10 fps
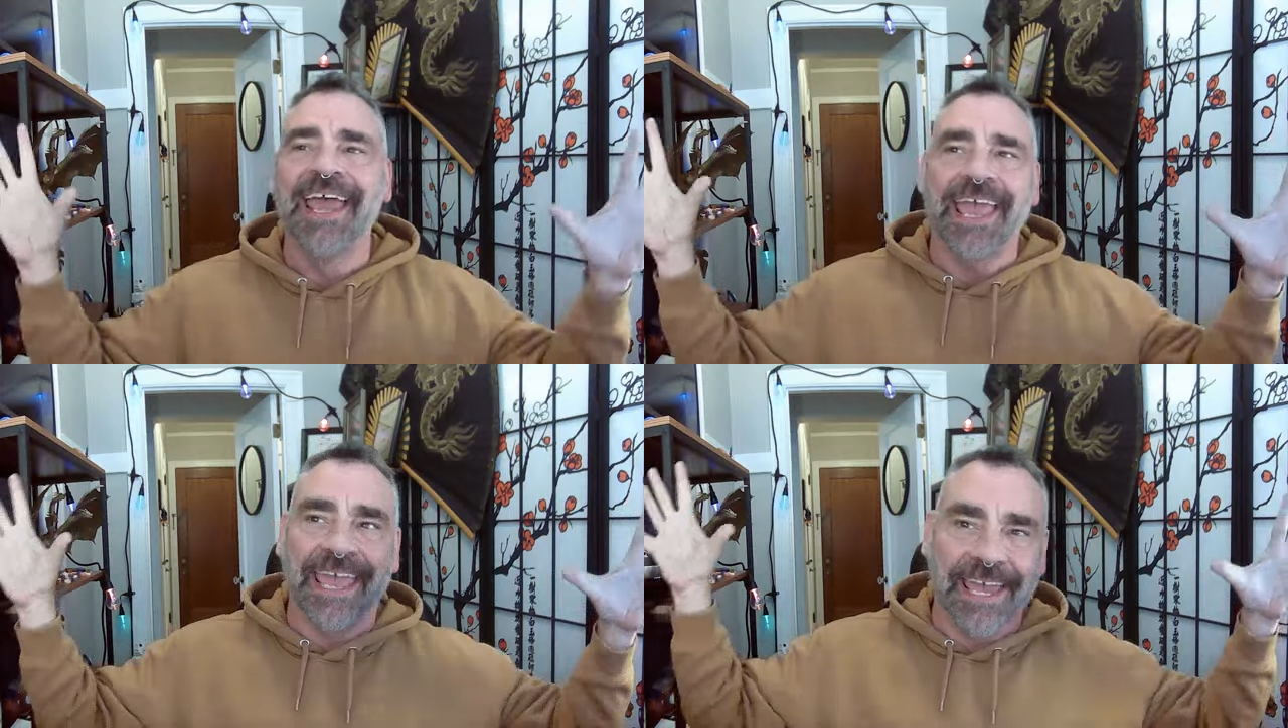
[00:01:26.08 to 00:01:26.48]

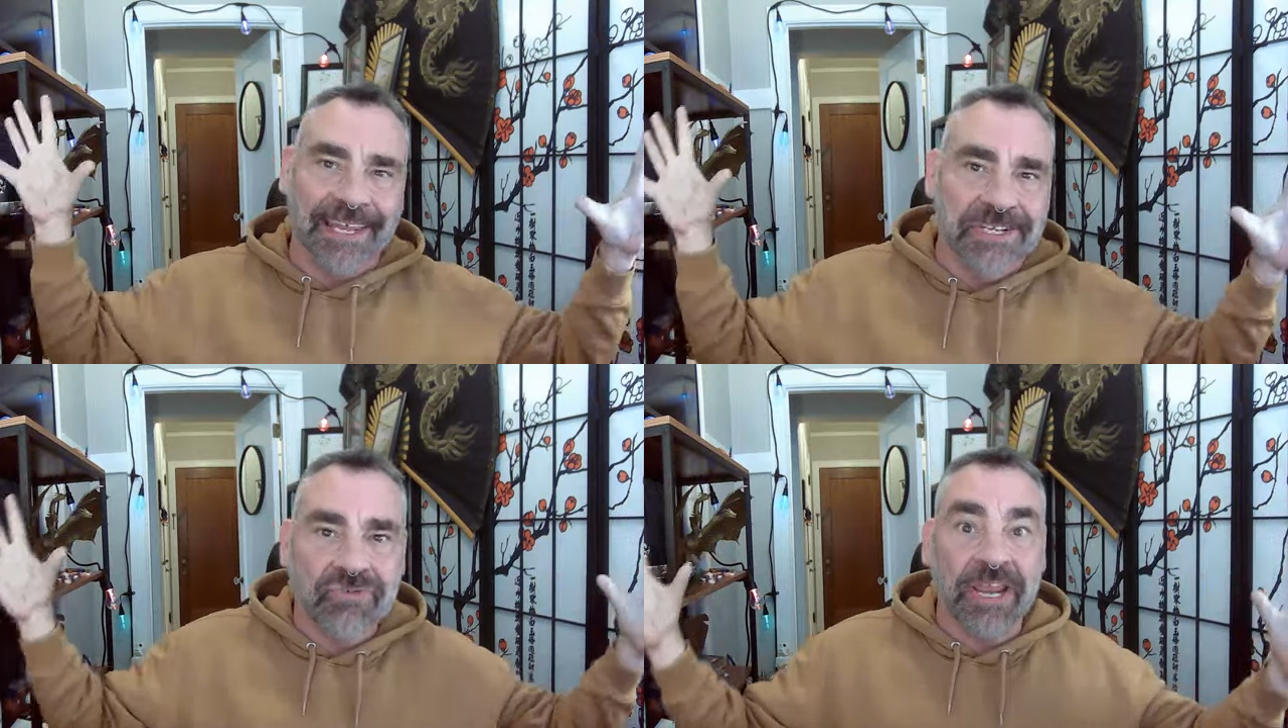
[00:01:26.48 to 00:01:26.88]

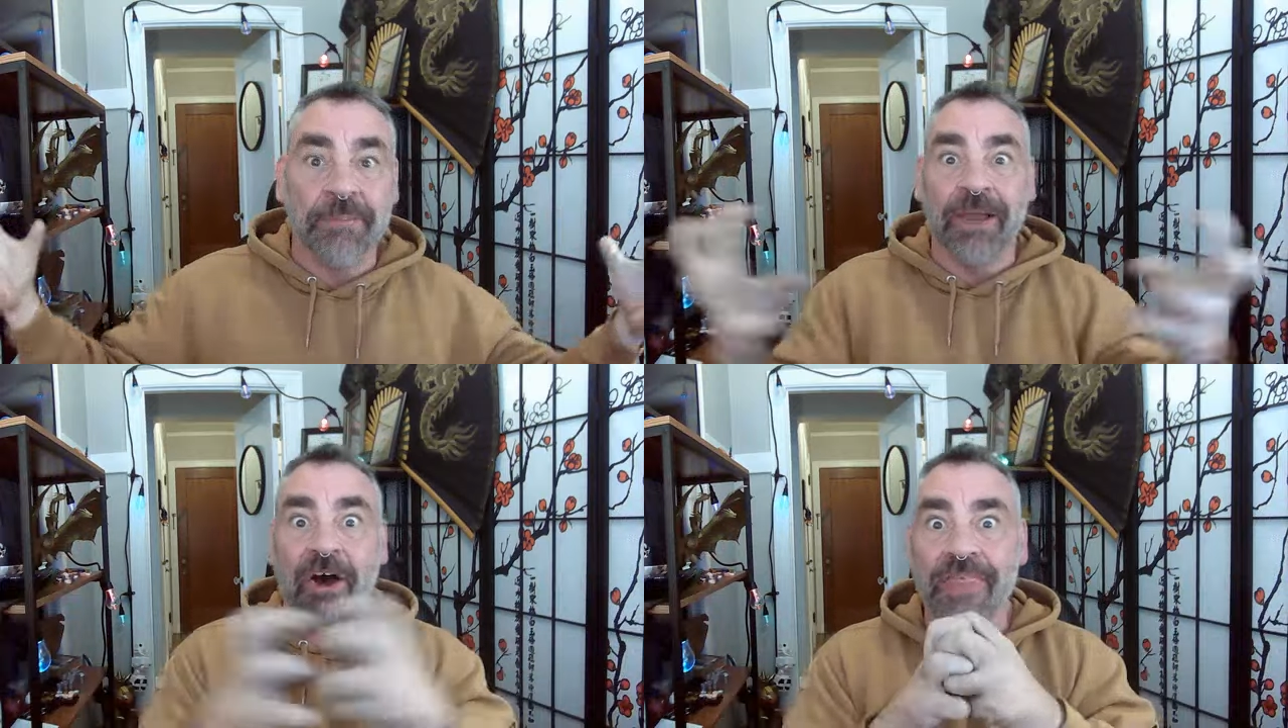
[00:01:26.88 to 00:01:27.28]
and
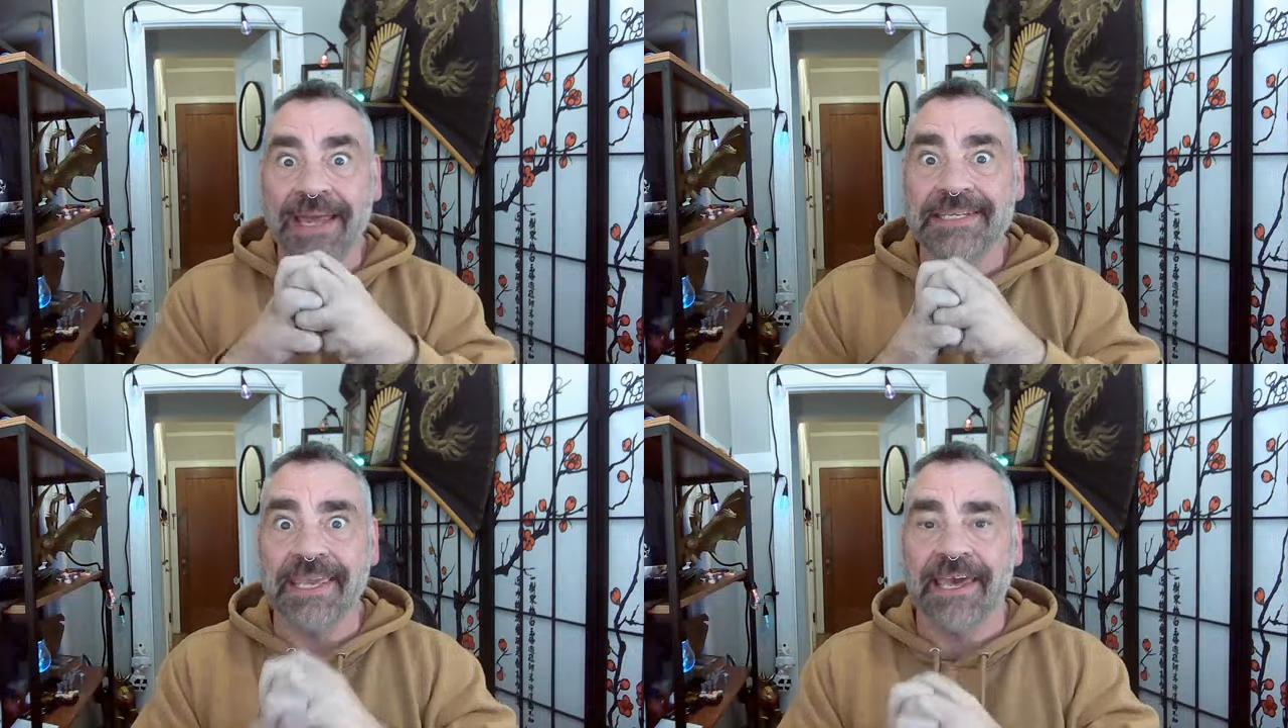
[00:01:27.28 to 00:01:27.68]
scraping all
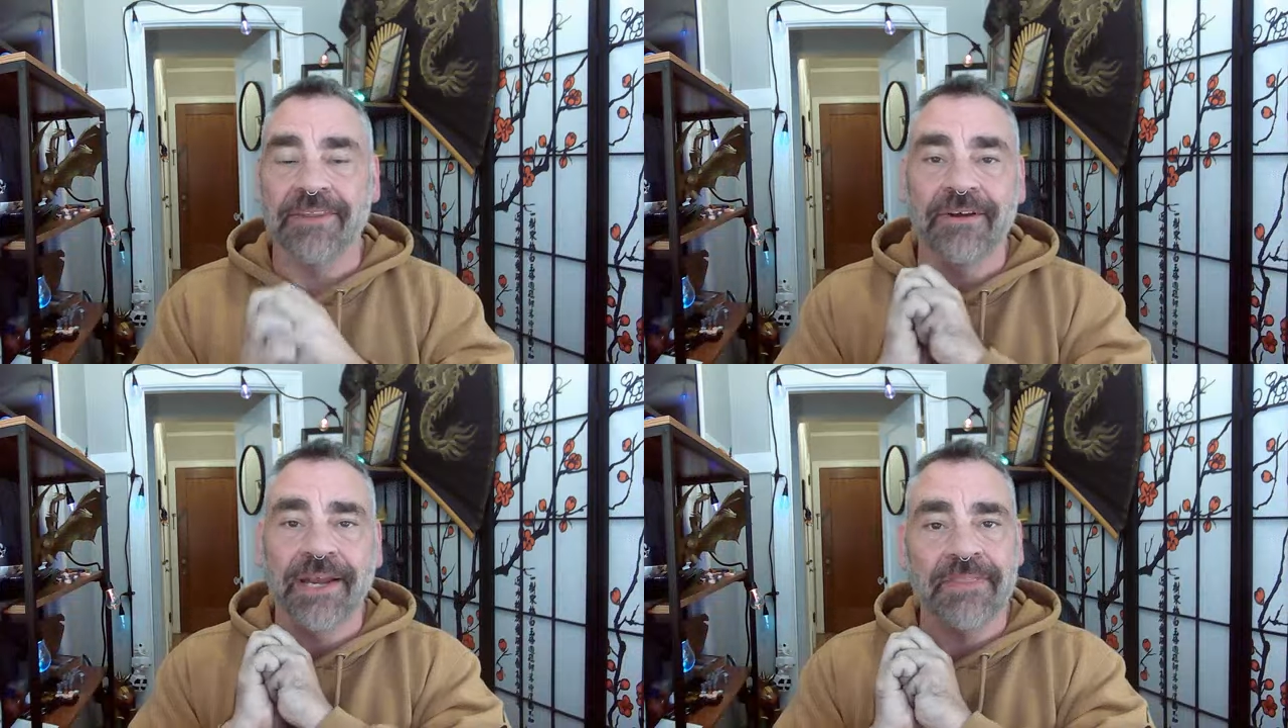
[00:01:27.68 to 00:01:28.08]
that
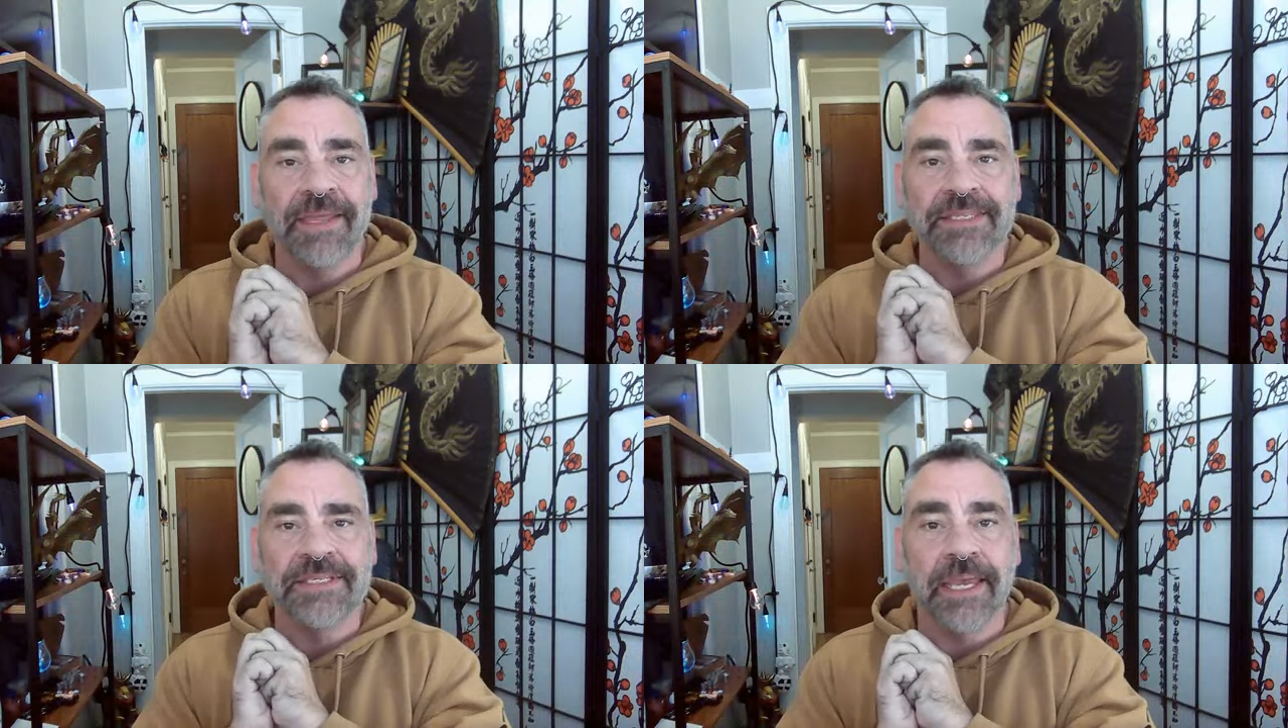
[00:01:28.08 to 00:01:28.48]
together and
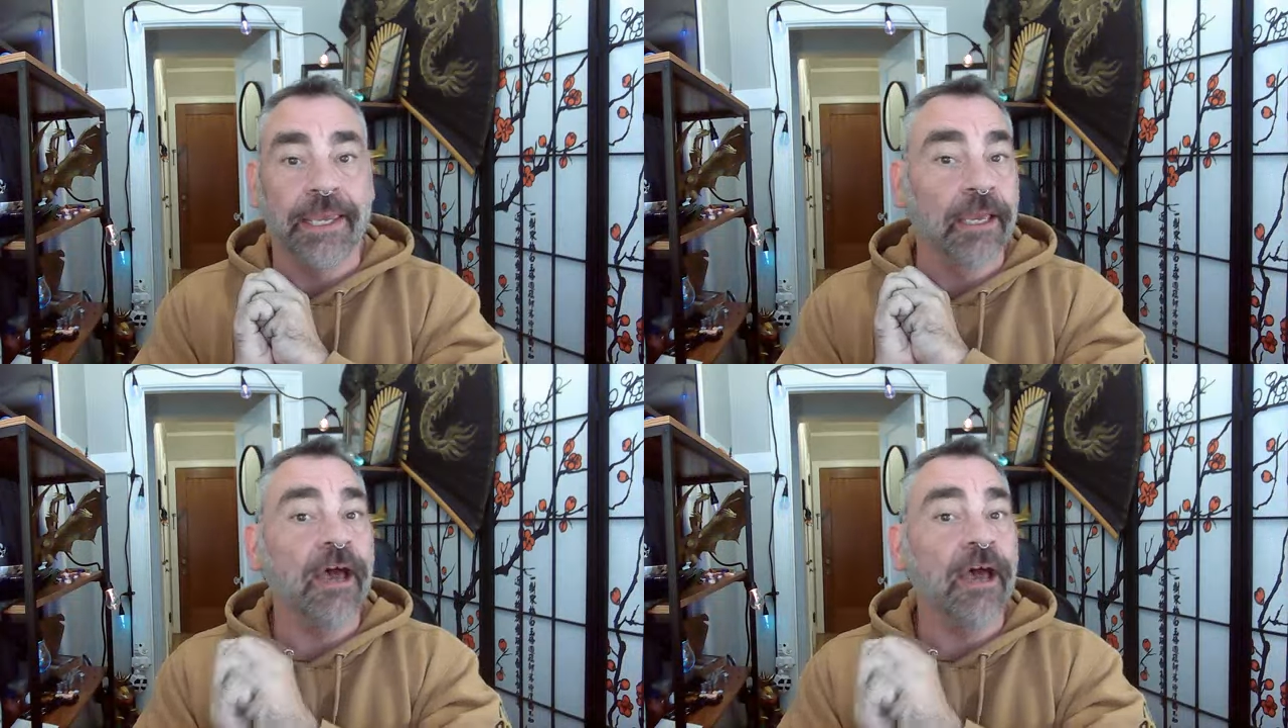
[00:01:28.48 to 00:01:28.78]
then saying,